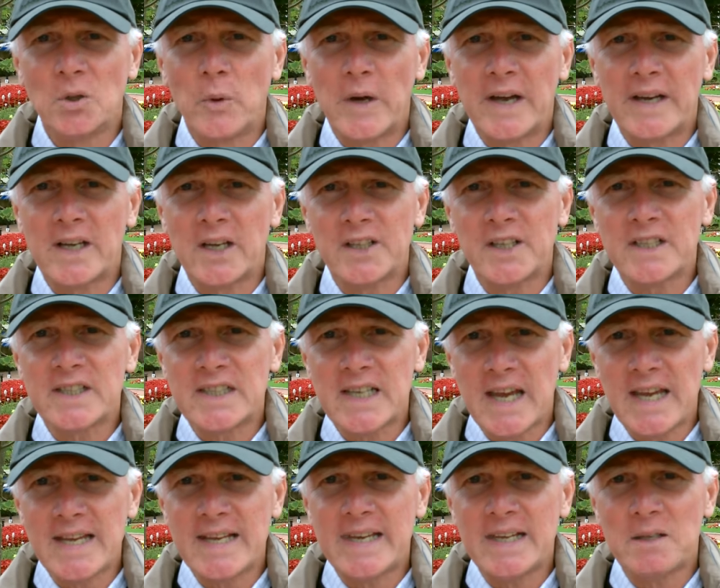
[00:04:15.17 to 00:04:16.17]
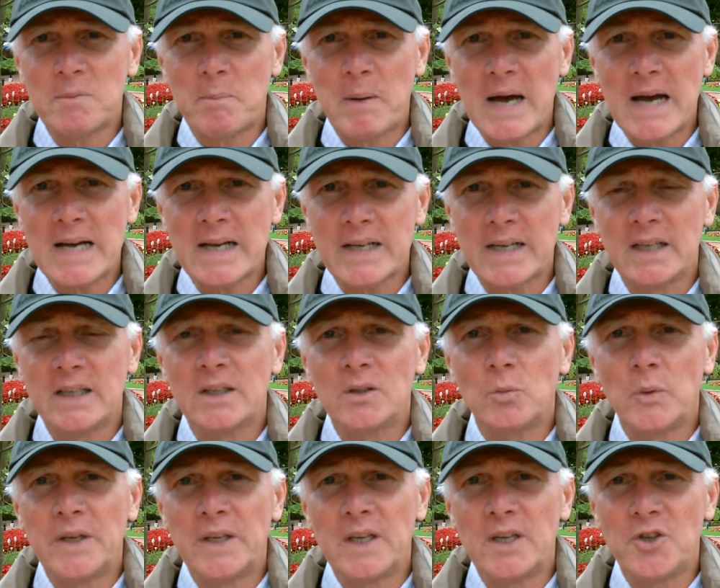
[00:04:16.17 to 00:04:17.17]
We are going to take it back.
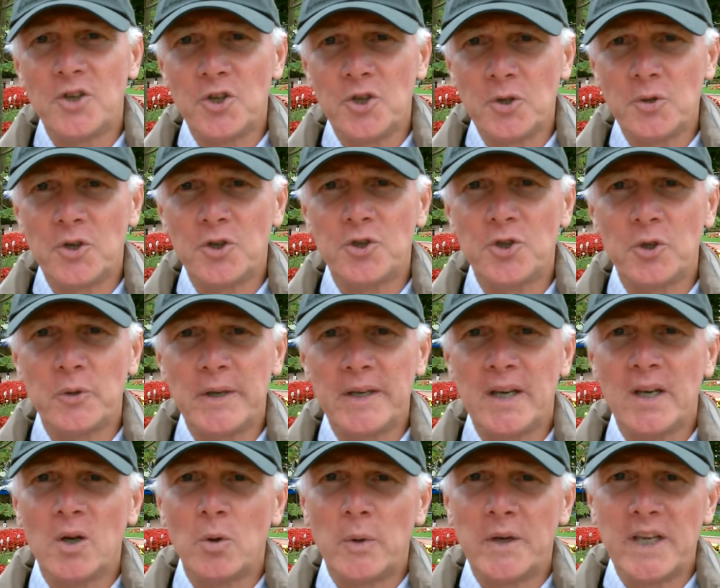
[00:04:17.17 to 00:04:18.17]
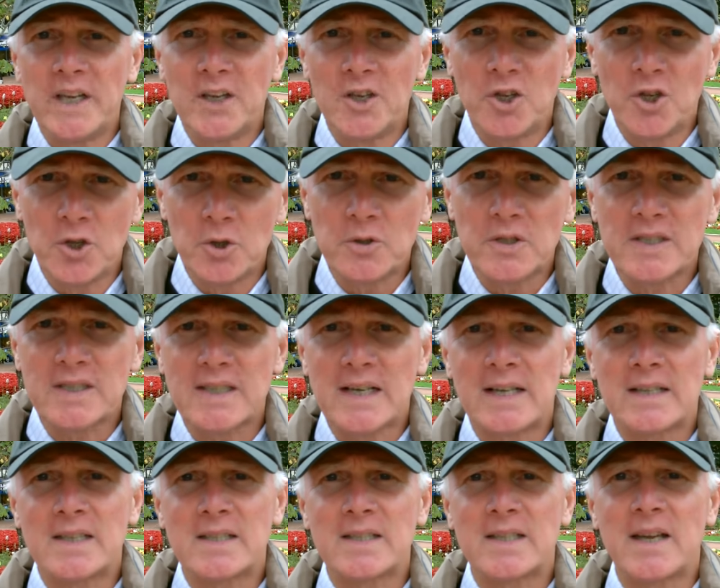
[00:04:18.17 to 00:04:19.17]
We need you to do it. We need you to
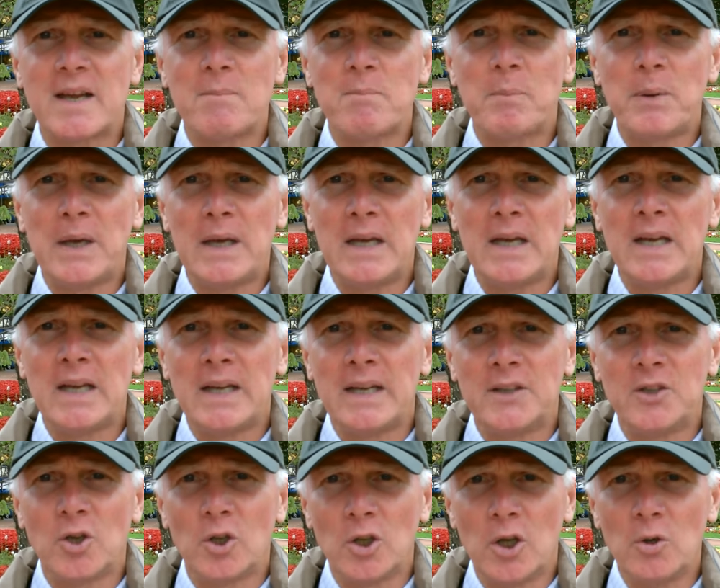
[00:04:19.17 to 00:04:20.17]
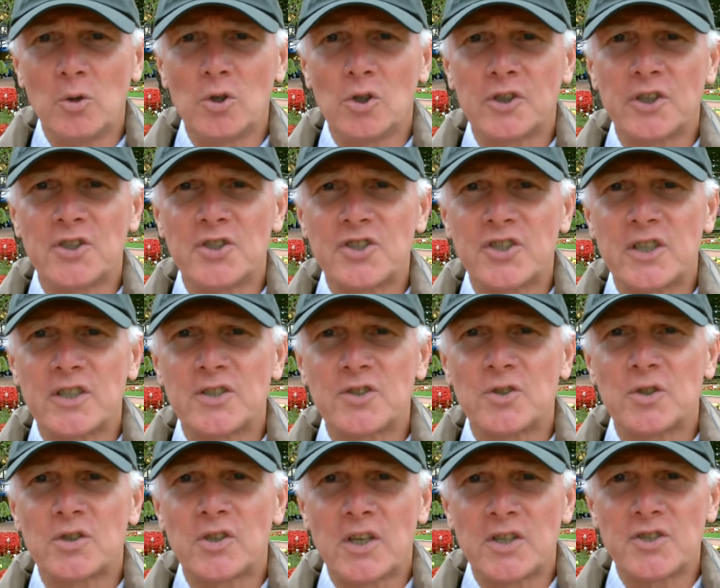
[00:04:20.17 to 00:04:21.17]
stand as an MP in your local
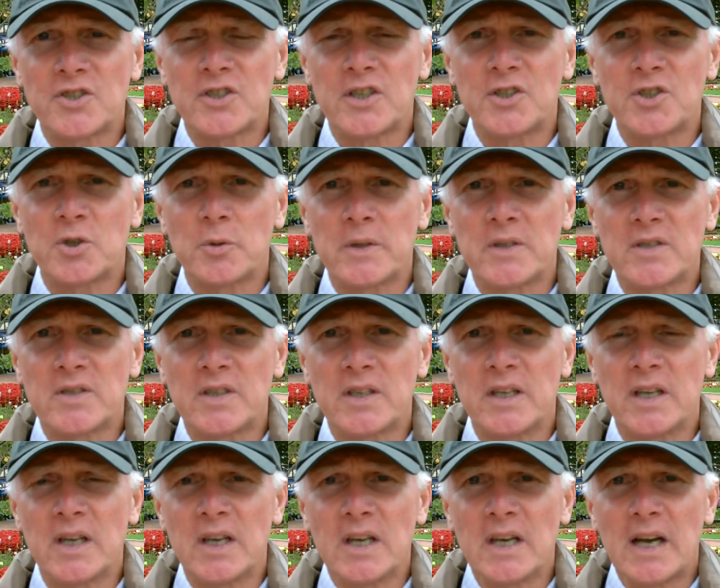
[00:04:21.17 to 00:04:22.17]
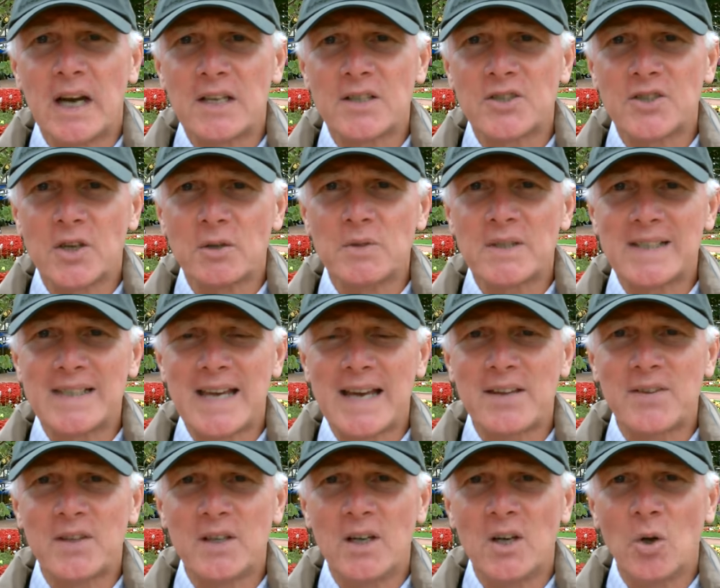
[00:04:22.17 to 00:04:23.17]
constituency. And so
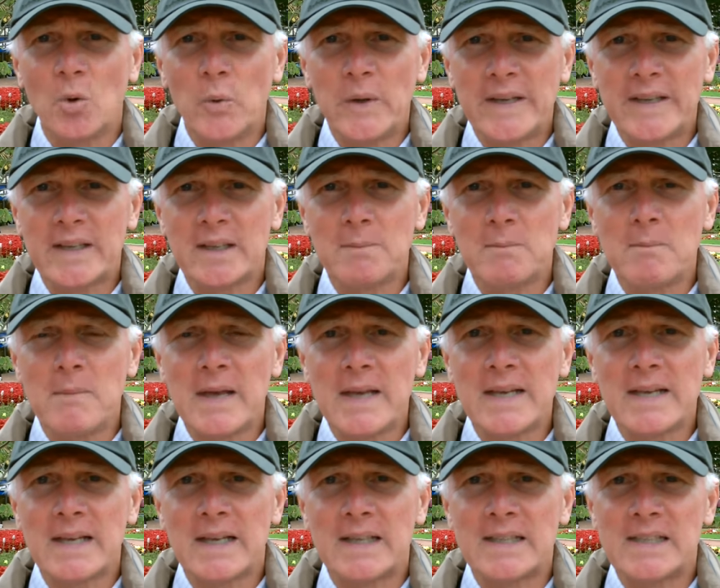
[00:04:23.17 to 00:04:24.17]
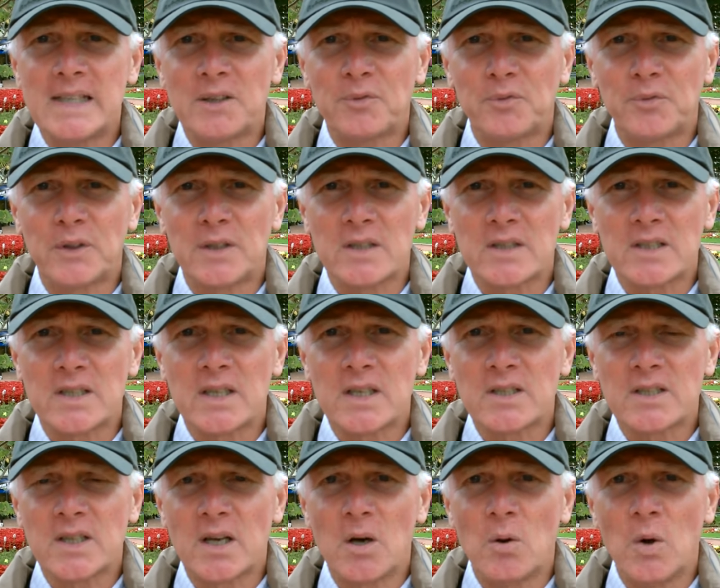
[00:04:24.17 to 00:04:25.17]
together we can make a difference.
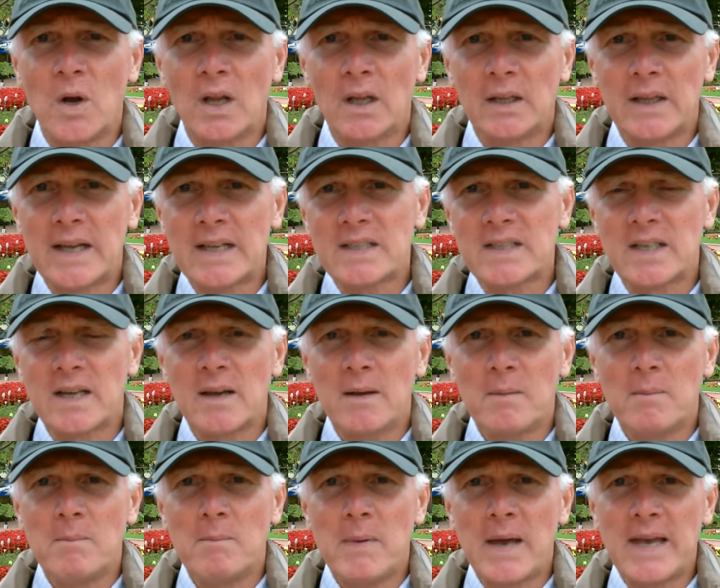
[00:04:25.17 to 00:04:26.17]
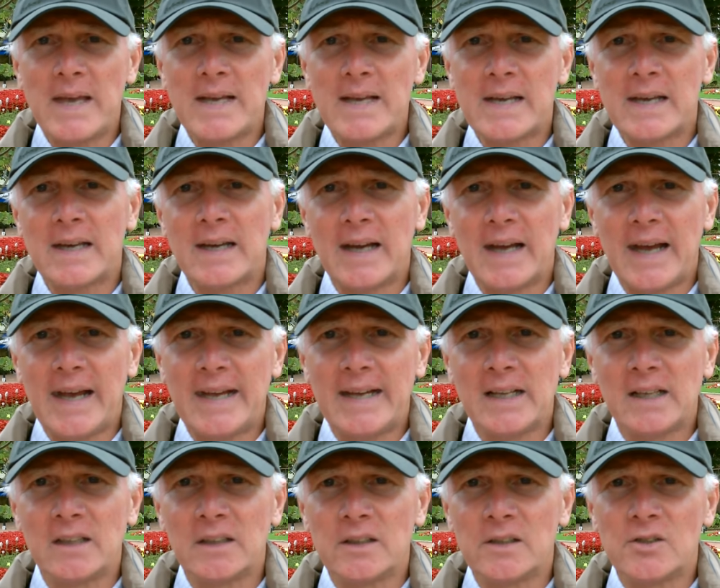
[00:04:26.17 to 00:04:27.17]
So let's make
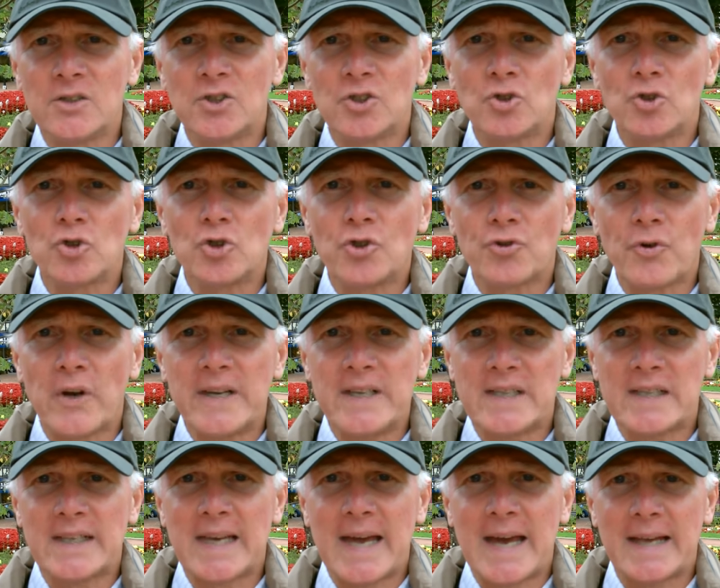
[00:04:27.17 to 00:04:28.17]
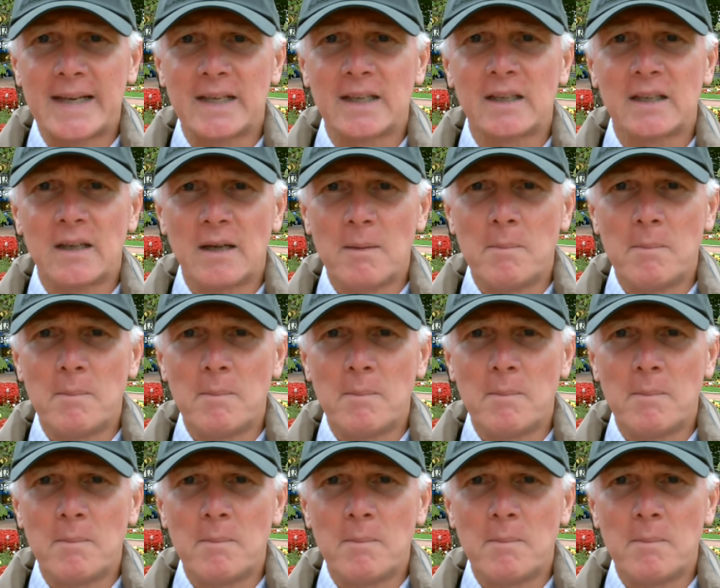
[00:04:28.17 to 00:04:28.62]
England great again.